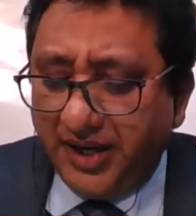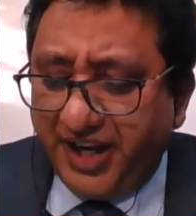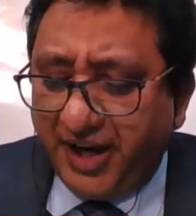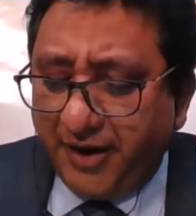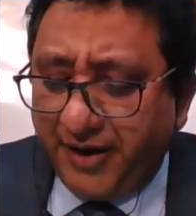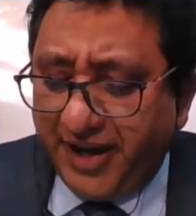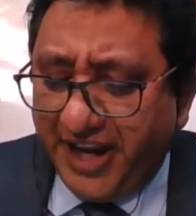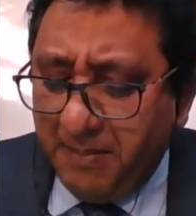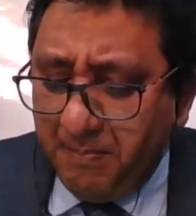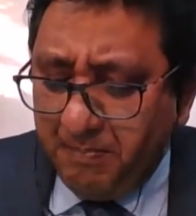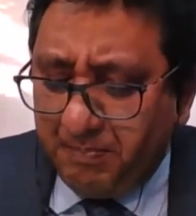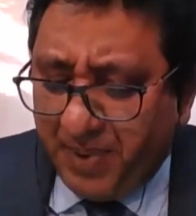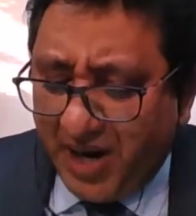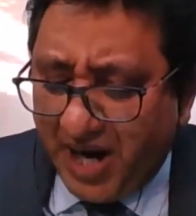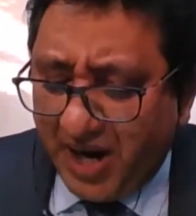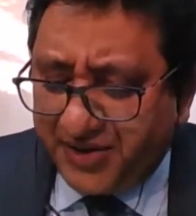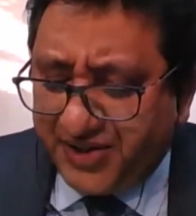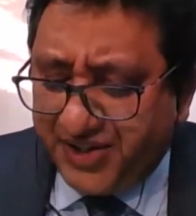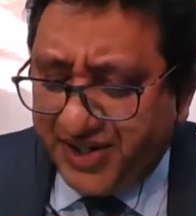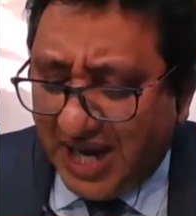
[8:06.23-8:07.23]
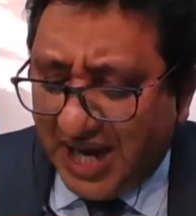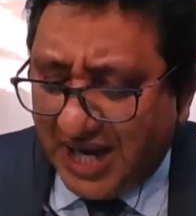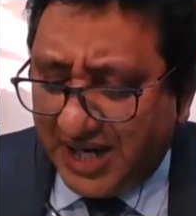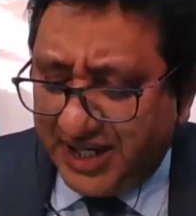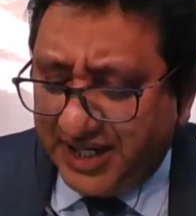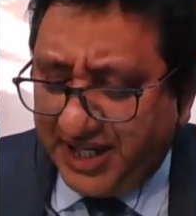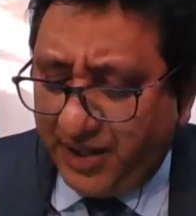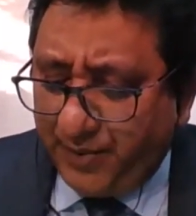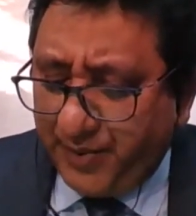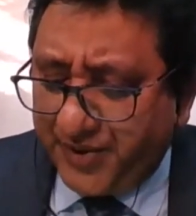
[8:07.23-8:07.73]
Their
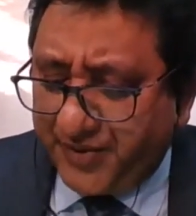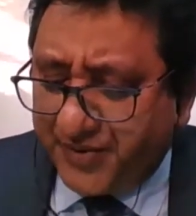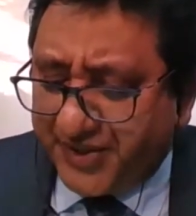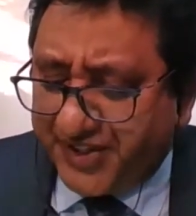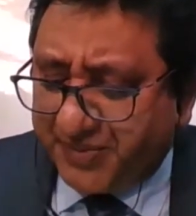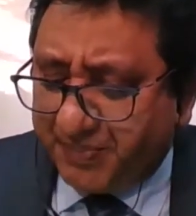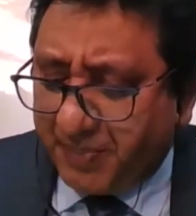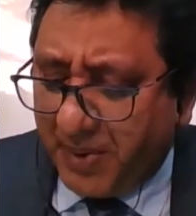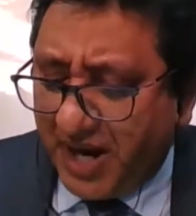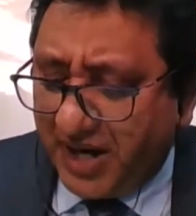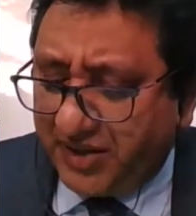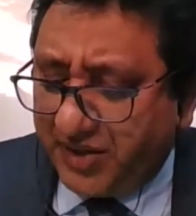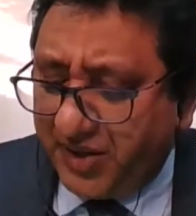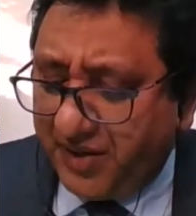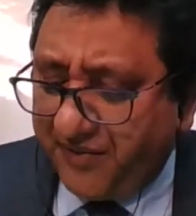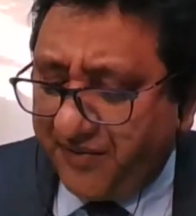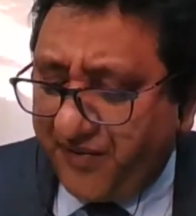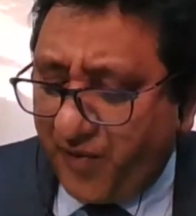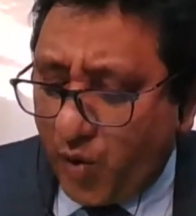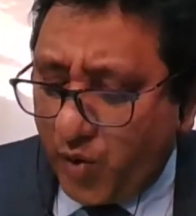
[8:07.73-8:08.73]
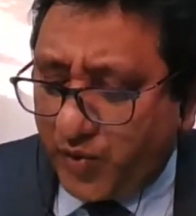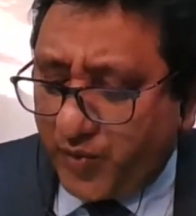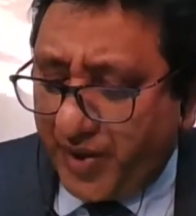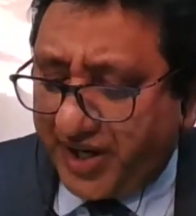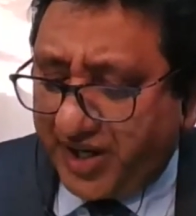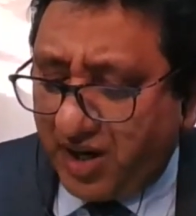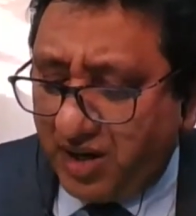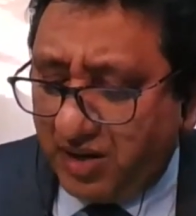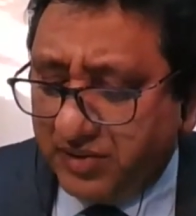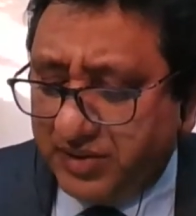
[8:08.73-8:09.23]
impartiality with respect to the vote
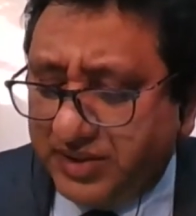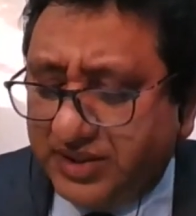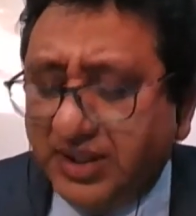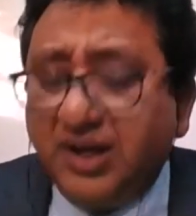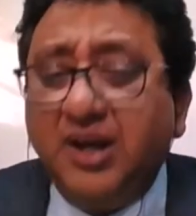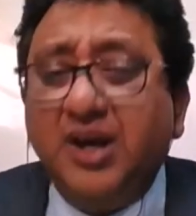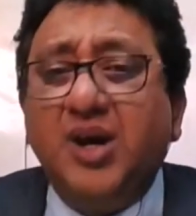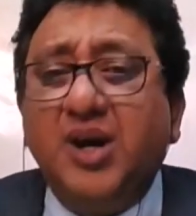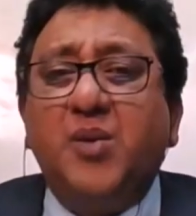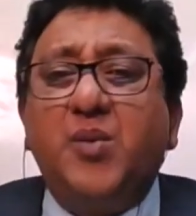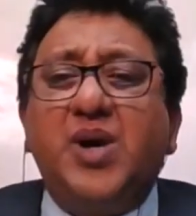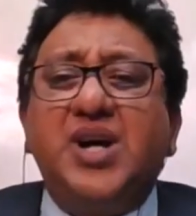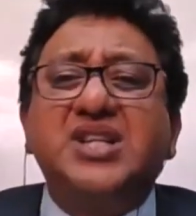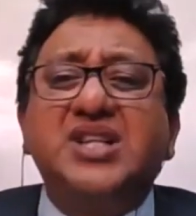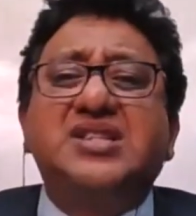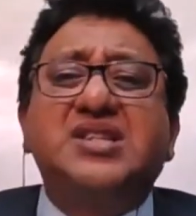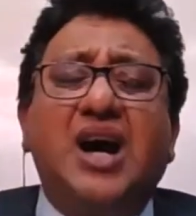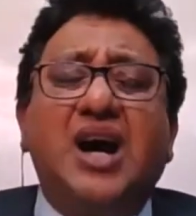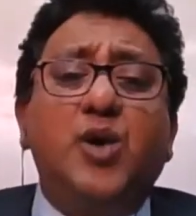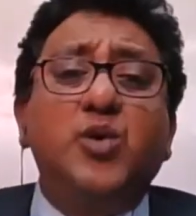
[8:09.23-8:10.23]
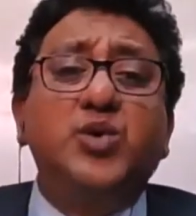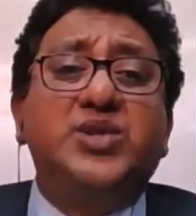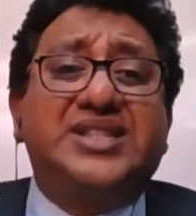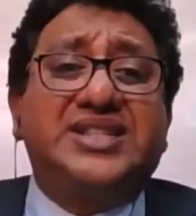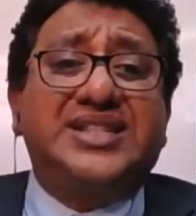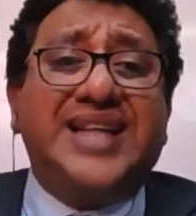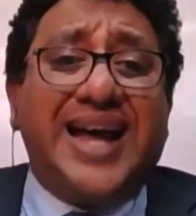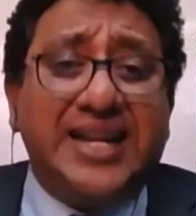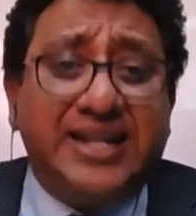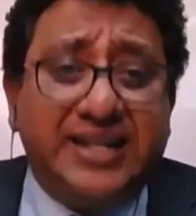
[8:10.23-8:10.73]
recount was
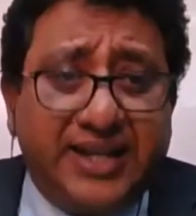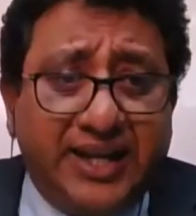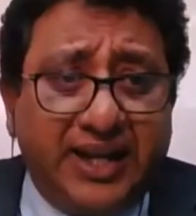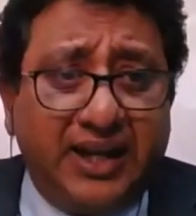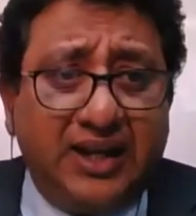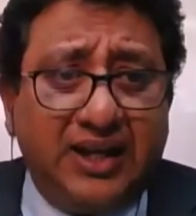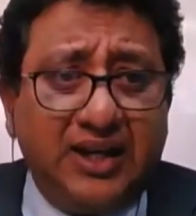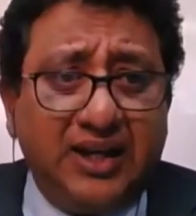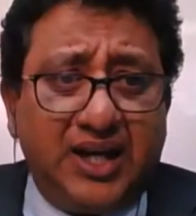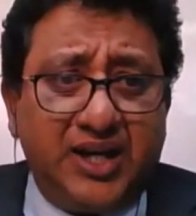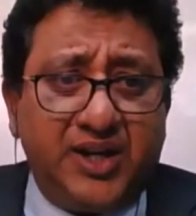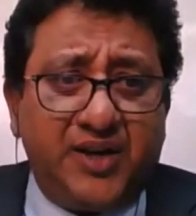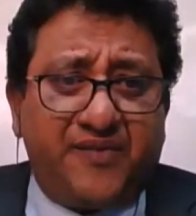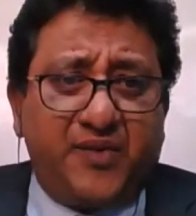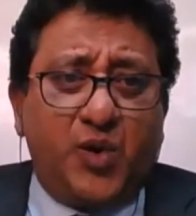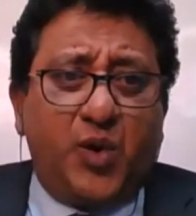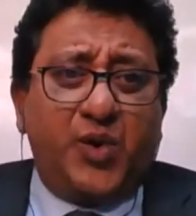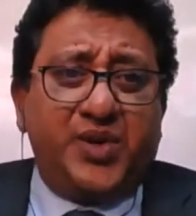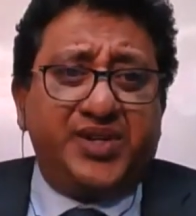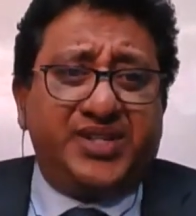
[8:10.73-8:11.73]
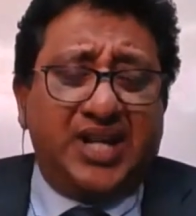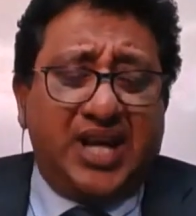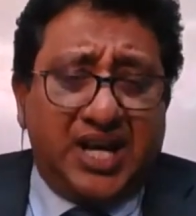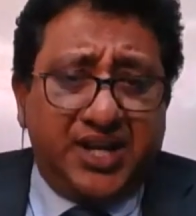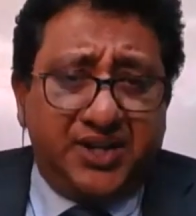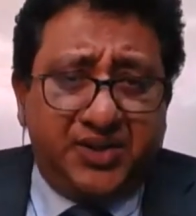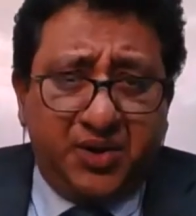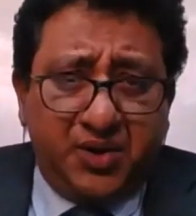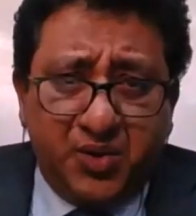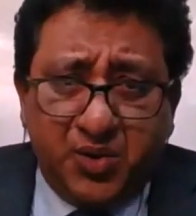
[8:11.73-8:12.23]
outstanding. And of course,
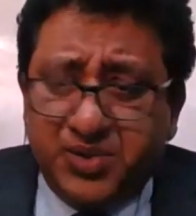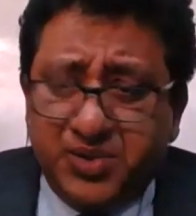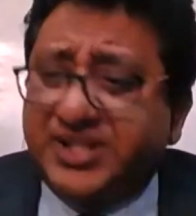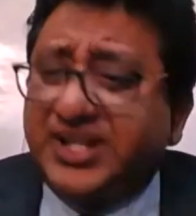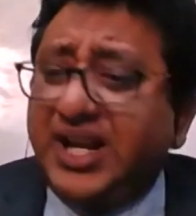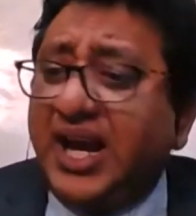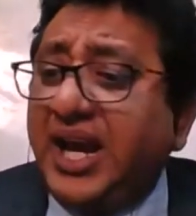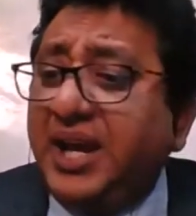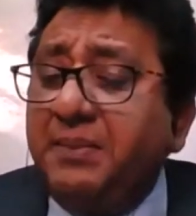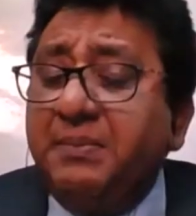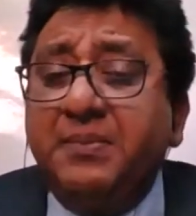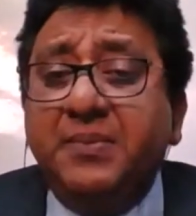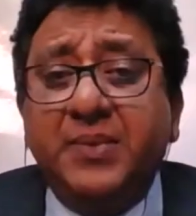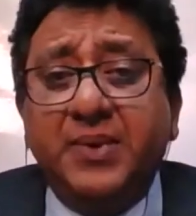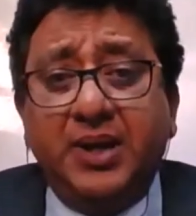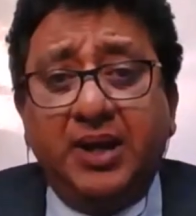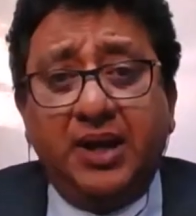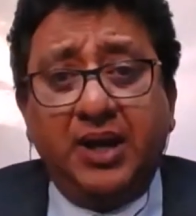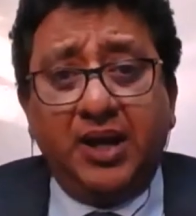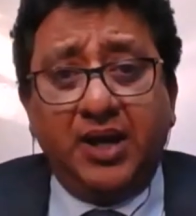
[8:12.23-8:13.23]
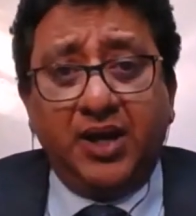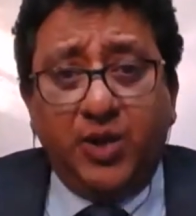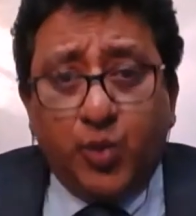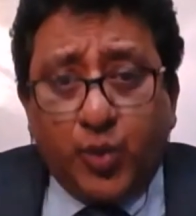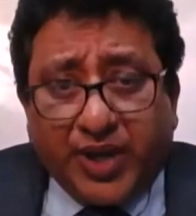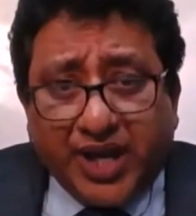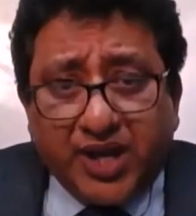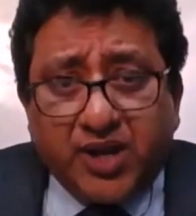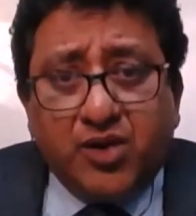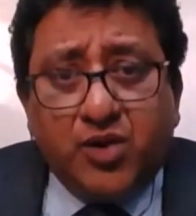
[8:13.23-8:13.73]
at your own time,
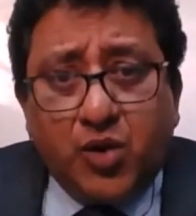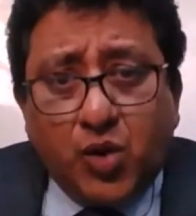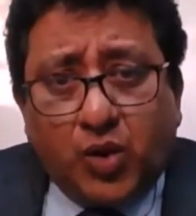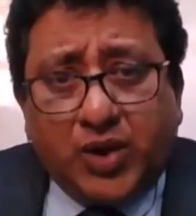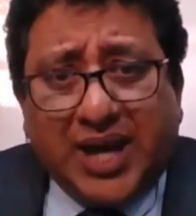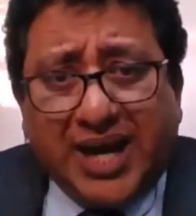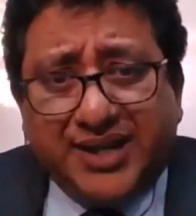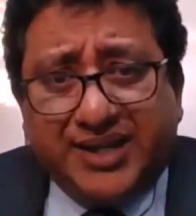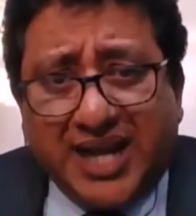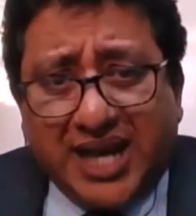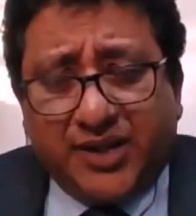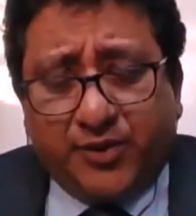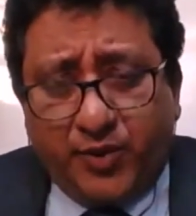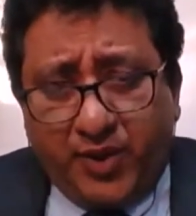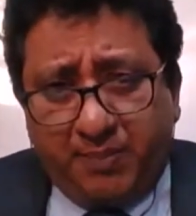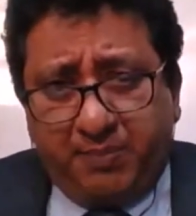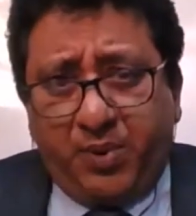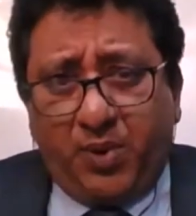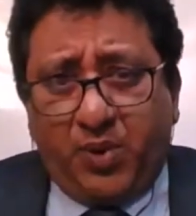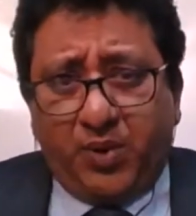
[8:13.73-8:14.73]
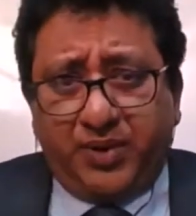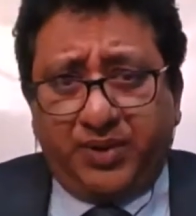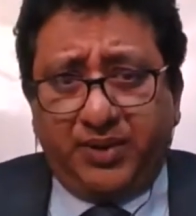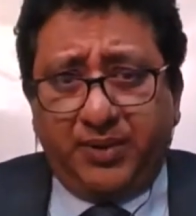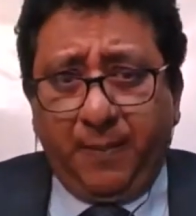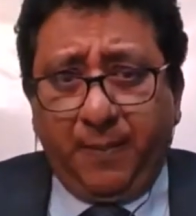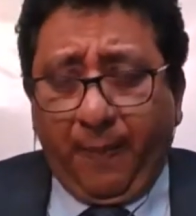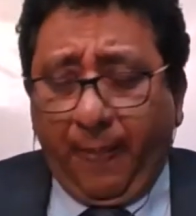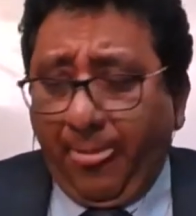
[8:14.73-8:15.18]
you can look at that report.